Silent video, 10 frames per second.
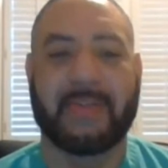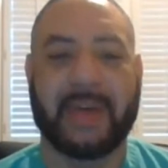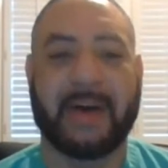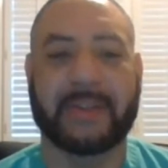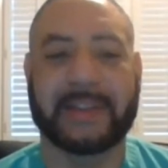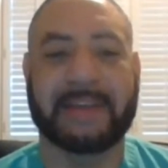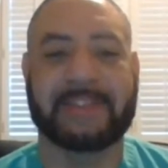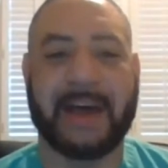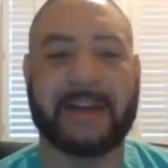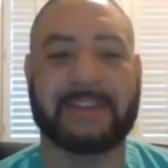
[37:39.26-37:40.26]
the healthy
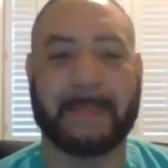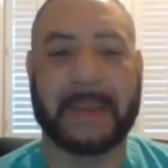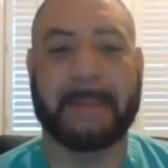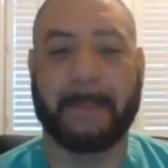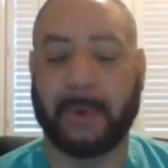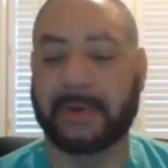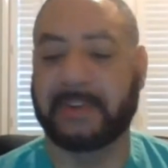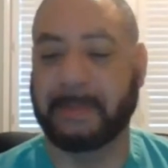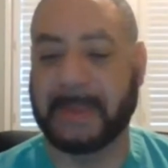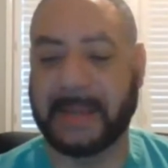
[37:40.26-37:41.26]
lifestyle ends up being
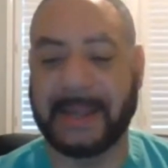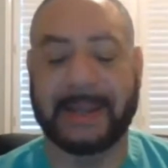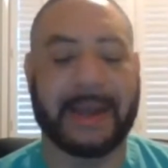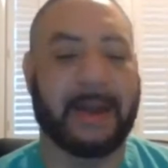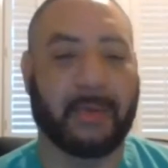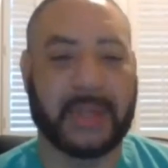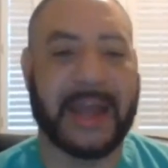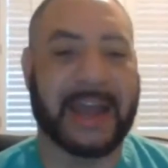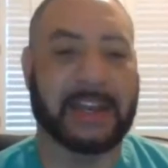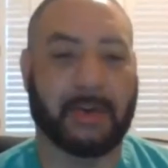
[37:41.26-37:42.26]
important to be a healthy
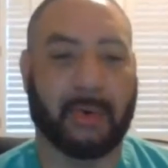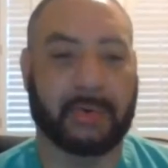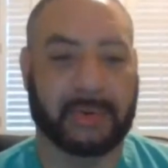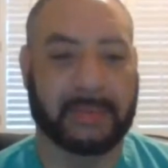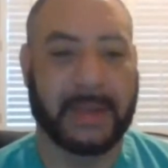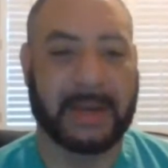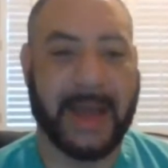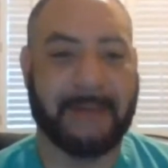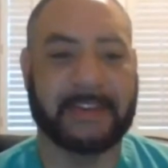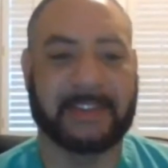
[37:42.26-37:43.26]
90-year-old.
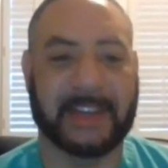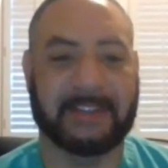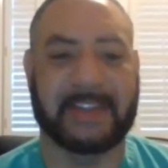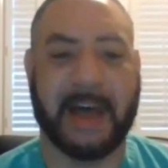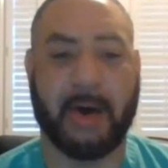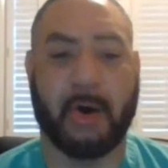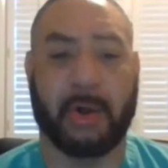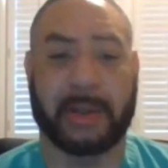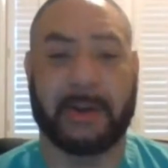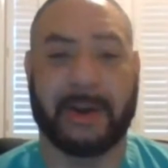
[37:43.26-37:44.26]
And obviously it's not
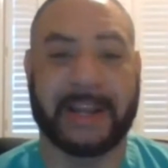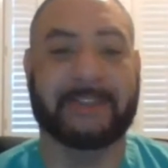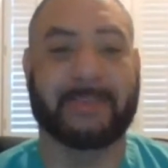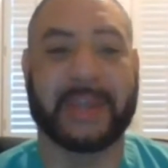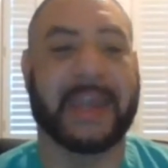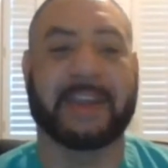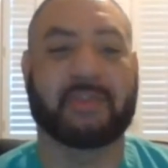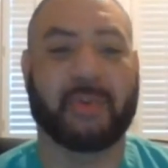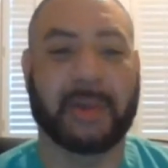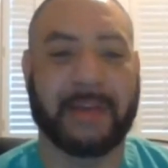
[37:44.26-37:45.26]
all in our hands. We can't
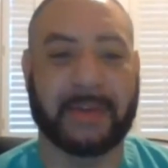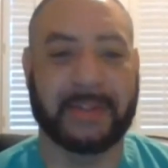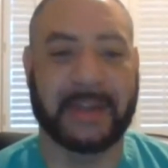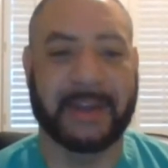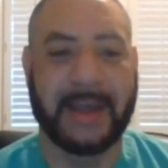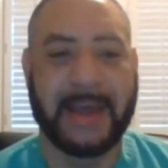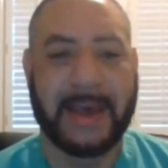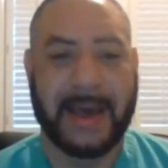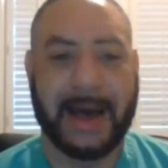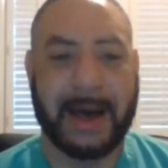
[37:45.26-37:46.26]
control everything.
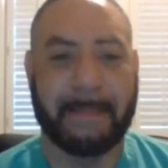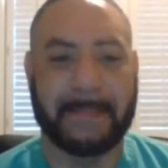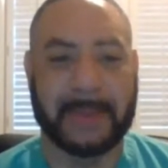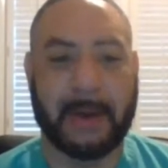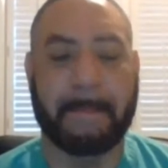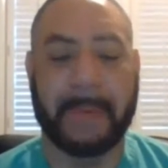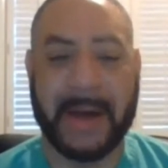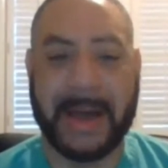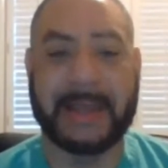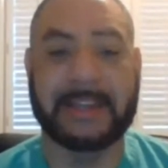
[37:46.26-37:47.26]
But
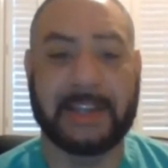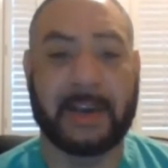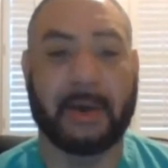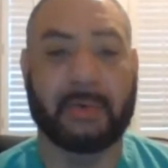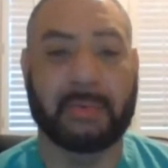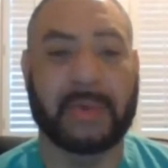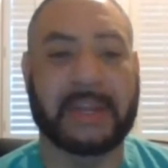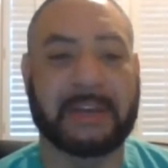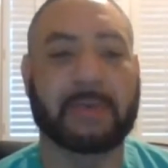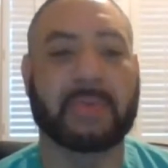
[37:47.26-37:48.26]

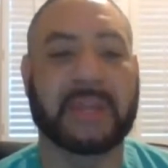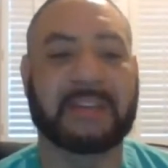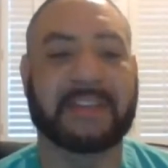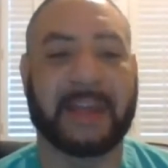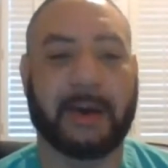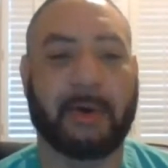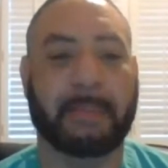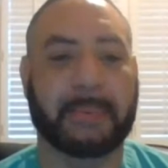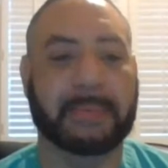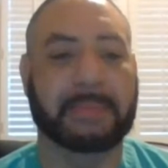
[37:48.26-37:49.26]
we can do things that
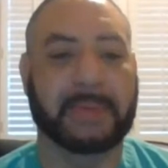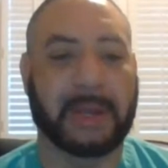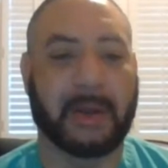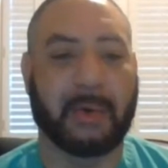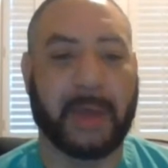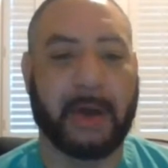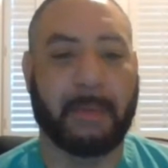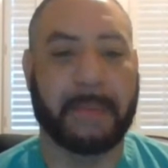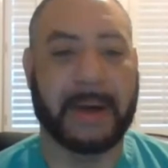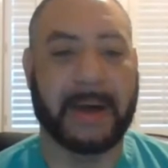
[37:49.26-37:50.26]
help
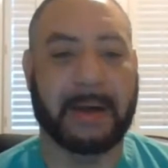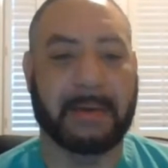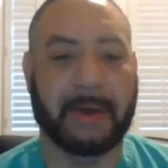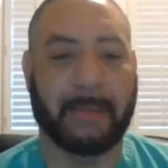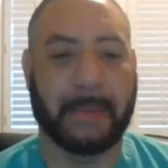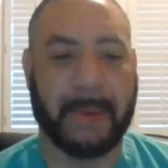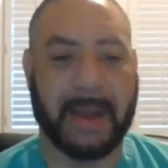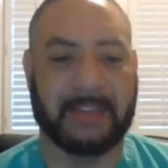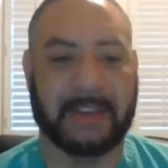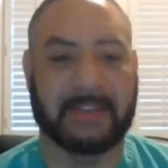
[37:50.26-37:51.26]
the
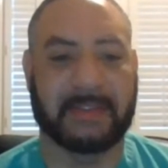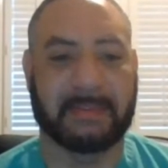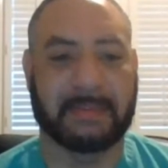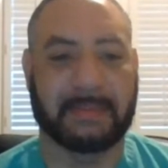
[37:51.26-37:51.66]
process.